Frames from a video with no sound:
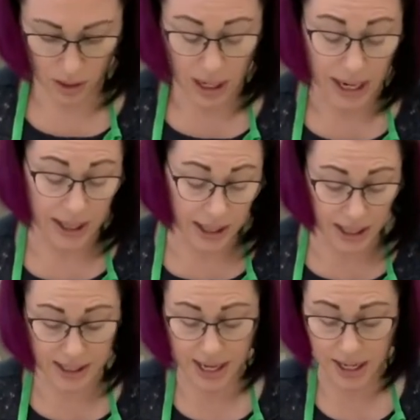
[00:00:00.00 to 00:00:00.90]
And like
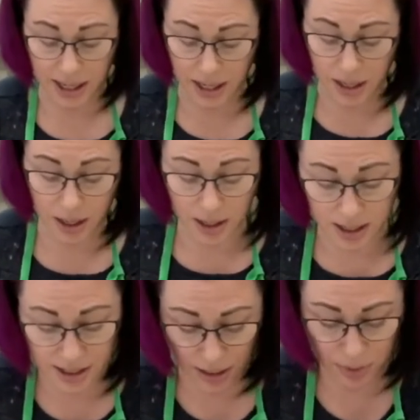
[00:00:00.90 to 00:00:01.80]
I said,
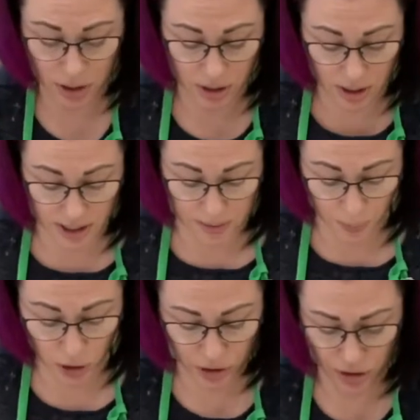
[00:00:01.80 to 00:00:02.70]
it's up to, it's
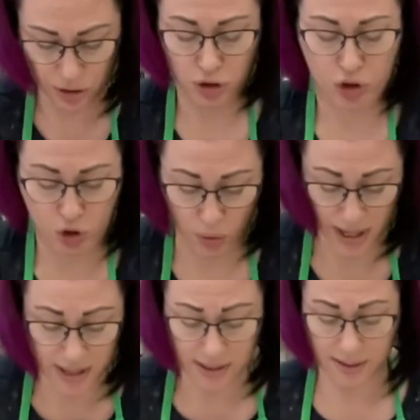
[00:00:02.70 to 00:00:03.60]
personal
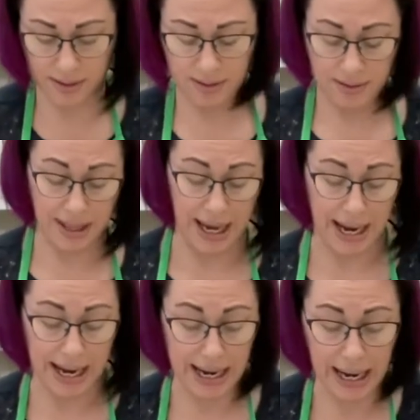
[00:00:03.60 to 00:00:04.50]
choice,
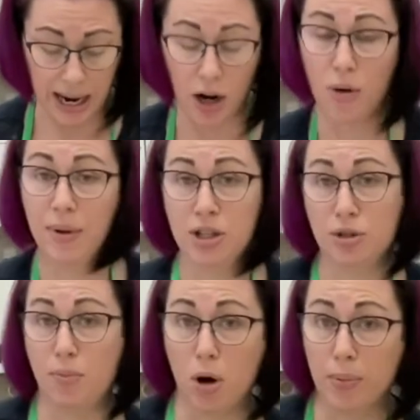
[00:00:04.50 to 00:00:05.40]
like how
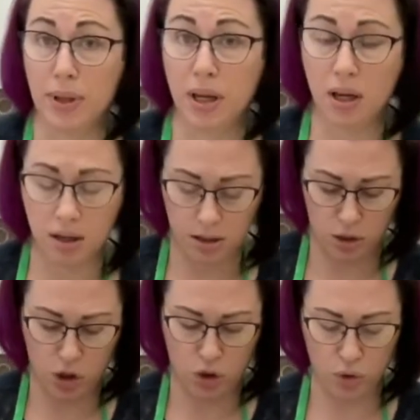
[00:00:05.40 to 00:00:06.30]
much marbling
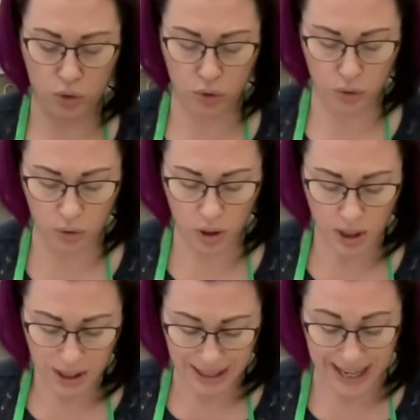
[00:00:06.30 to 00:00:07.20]
you,
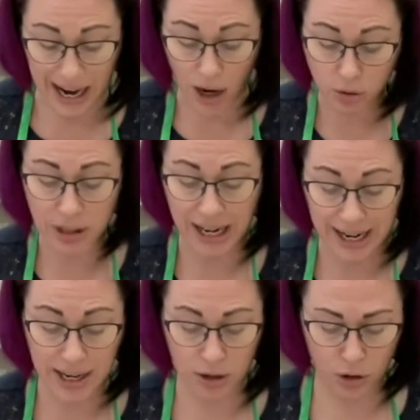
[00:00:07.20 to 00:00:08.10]
like how
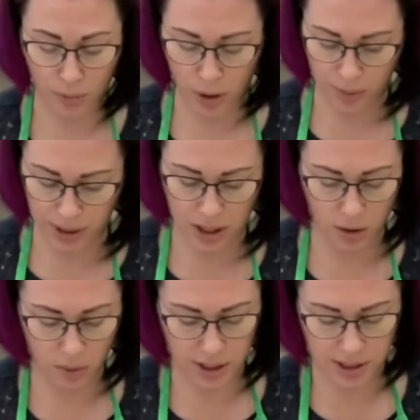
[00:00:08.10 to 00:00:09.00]
tight your marbling
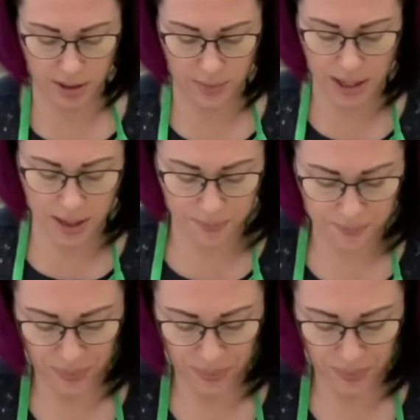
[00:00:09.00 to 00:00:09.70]
you want it to be.